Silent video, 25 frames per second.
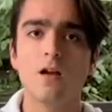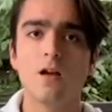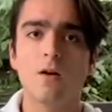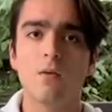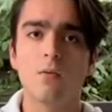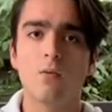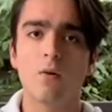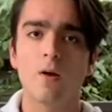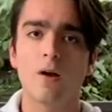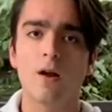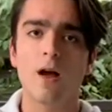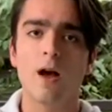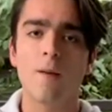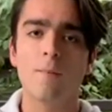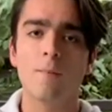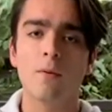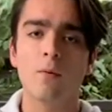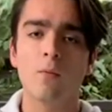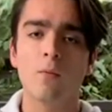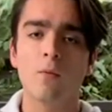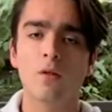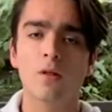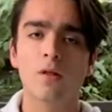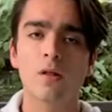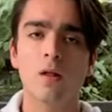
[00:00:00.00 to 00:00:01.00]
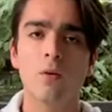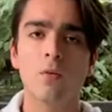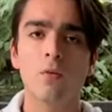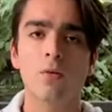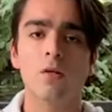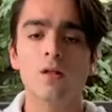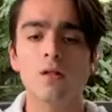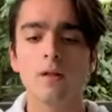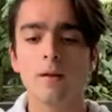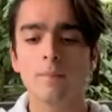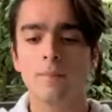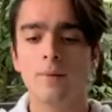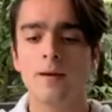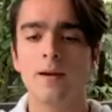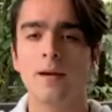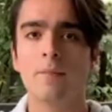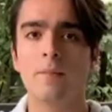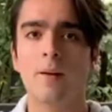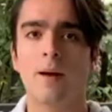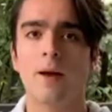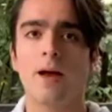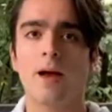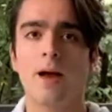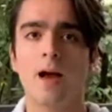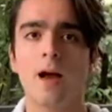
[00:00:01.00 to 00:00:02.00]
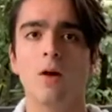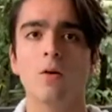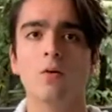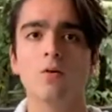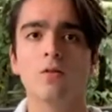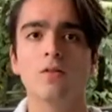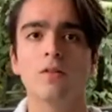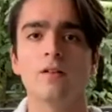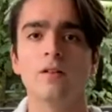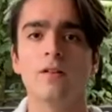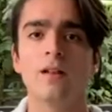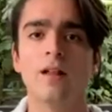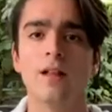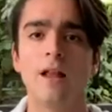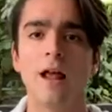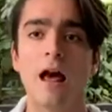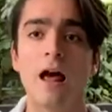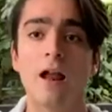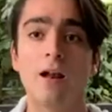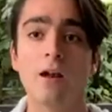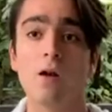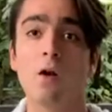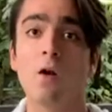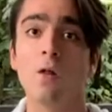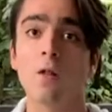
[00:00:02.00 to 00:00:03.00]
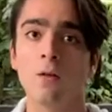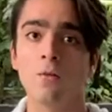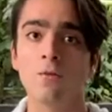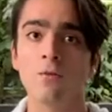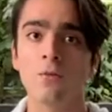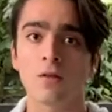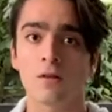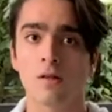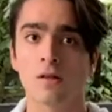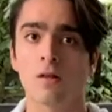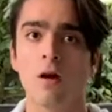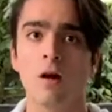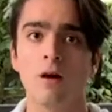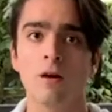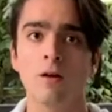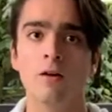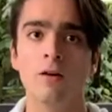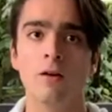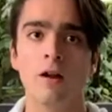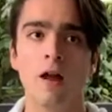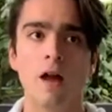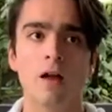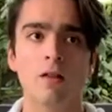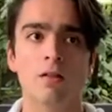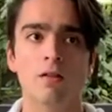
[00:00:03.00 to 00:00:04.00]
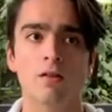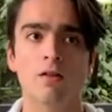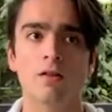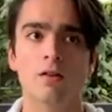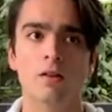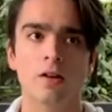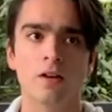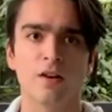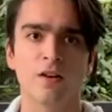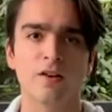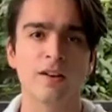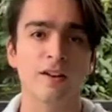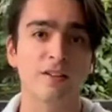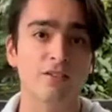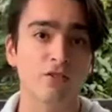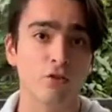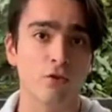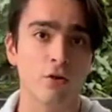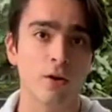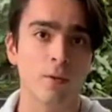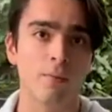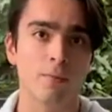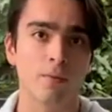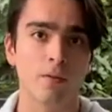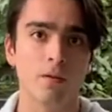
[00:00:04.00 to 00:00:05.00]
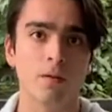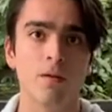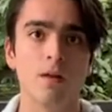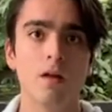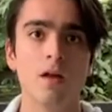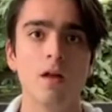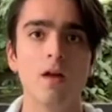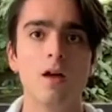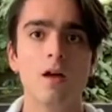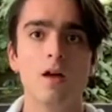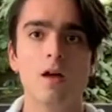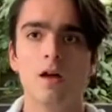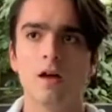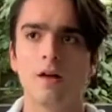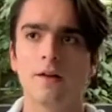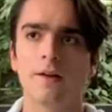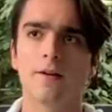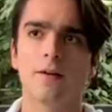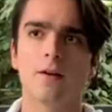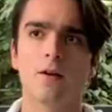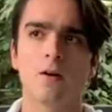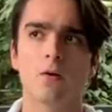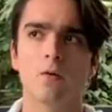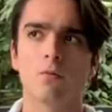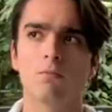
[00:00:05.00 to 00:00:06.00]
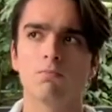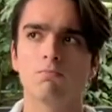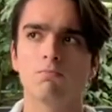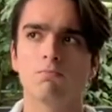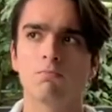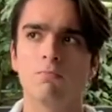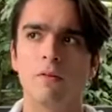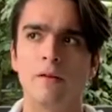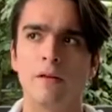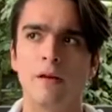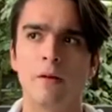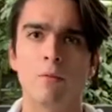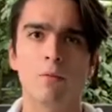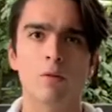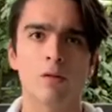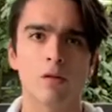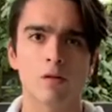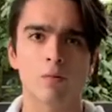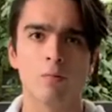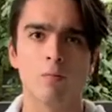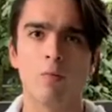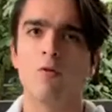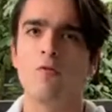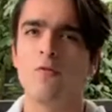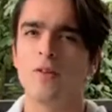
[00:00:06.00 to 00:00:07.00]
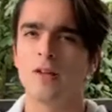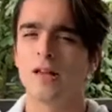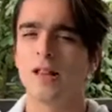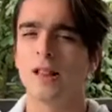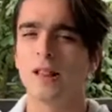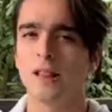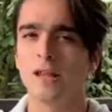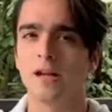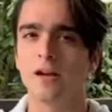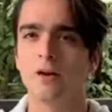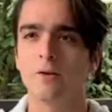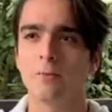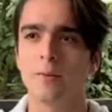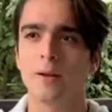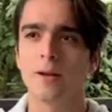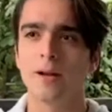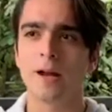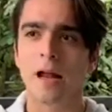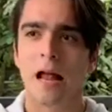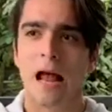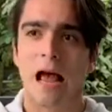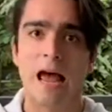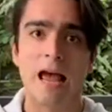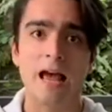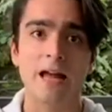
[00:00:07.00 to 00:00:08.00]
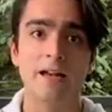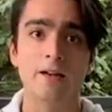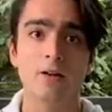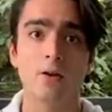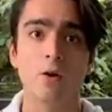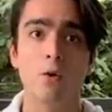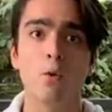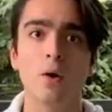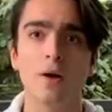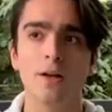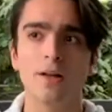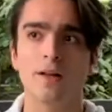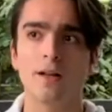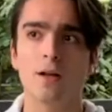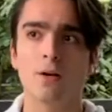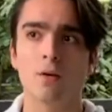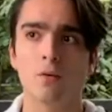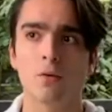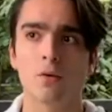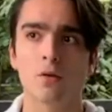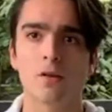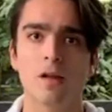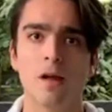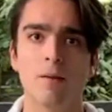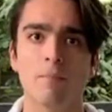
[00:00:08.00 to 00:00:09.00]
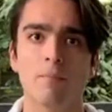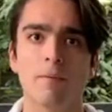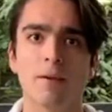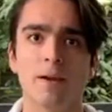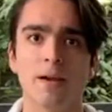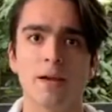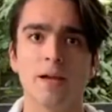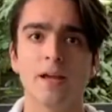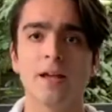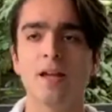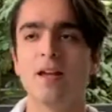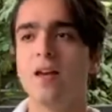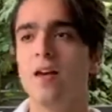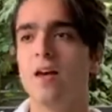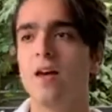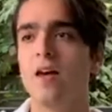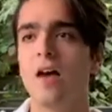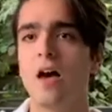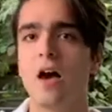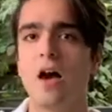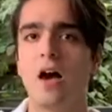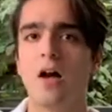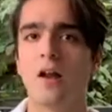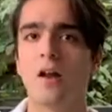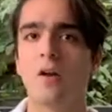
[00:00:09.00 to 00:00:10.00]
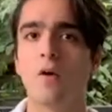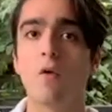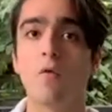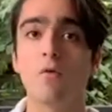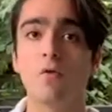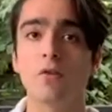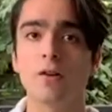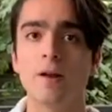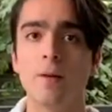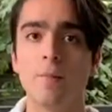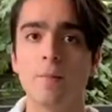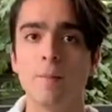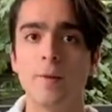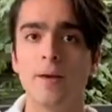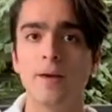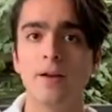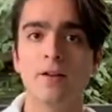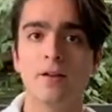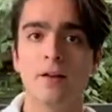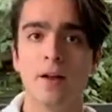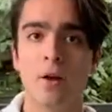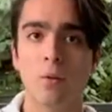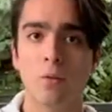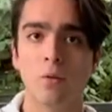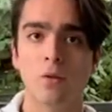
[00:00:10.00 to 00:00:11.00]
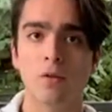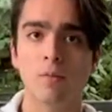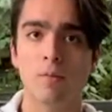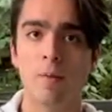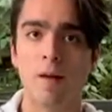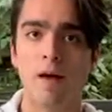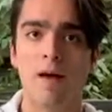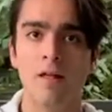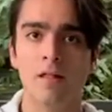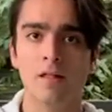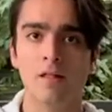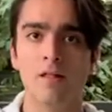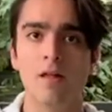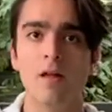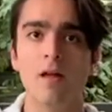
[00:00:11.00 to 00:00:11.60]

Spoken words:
What happened was I was sleeping in my house and all of a sudden I started hearing a tremor. It was moving a little bit. I had no idea what was happening. And over the minute that was passed,